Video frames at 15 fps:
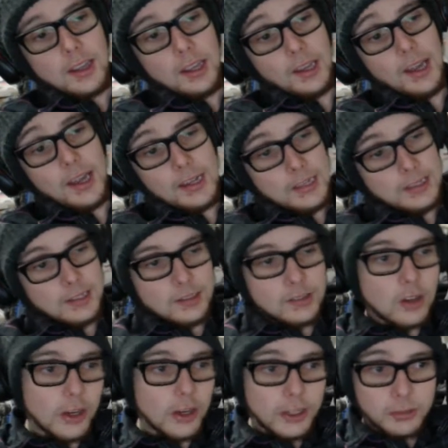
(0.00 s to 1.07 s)
It's
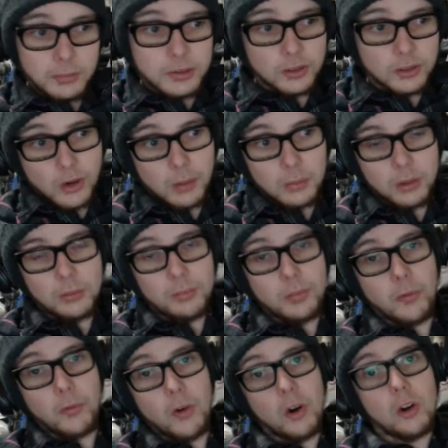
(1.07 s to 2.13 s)
gotten him into trouble
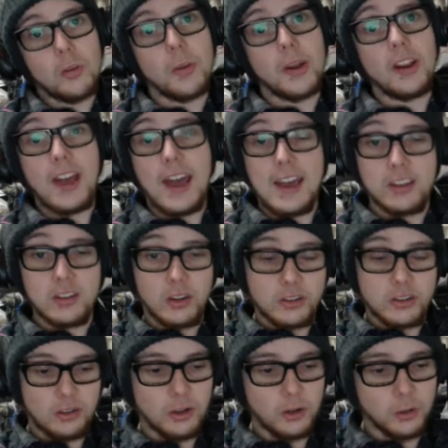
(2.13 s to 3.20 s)
before, but he has
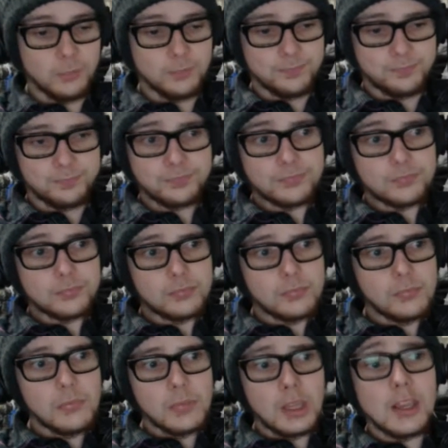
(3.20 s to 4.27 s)
also
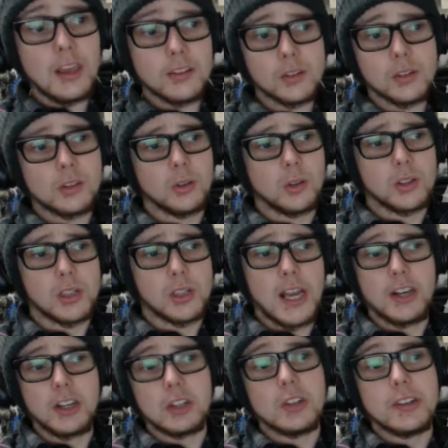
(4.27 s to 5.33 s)

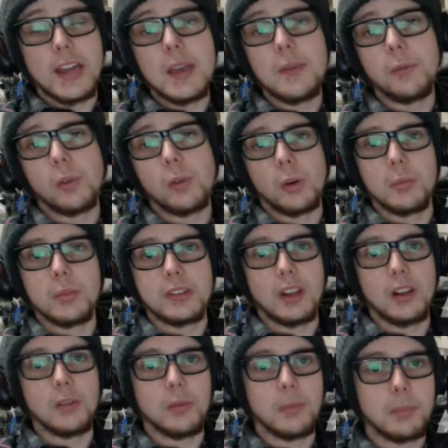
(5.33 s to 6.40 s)
created a good name for
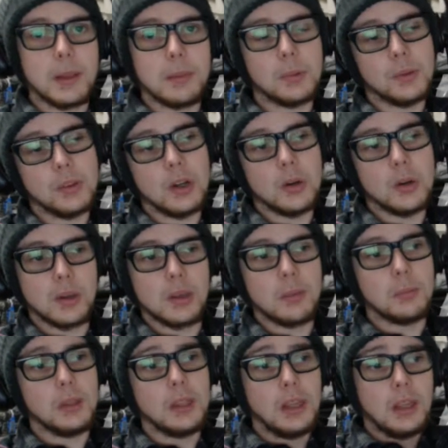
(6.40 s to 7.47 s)
himself, and people know
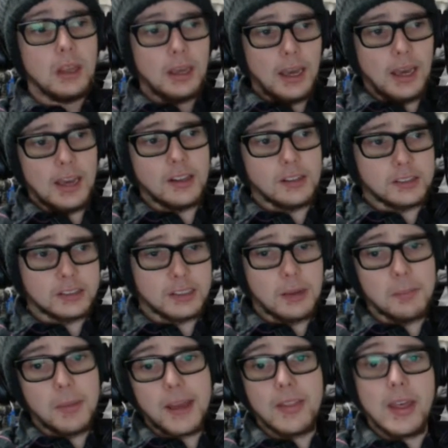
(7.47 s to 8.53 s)
him as a
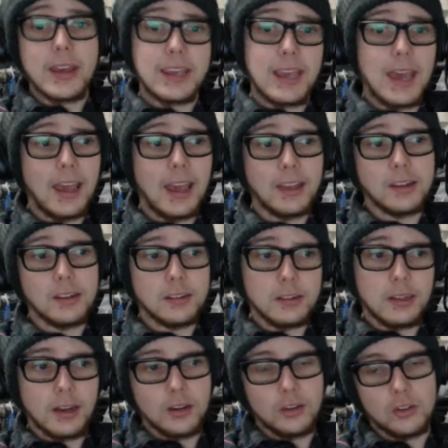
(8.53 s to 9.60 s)
man that can
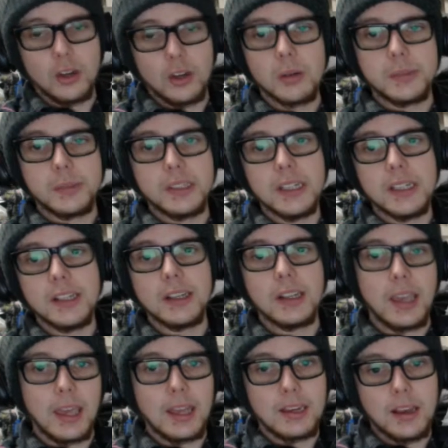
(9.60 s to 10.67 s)
get a job done and
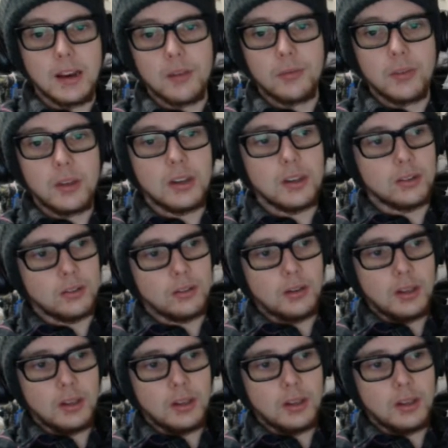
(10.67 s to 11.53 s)
can get it finished.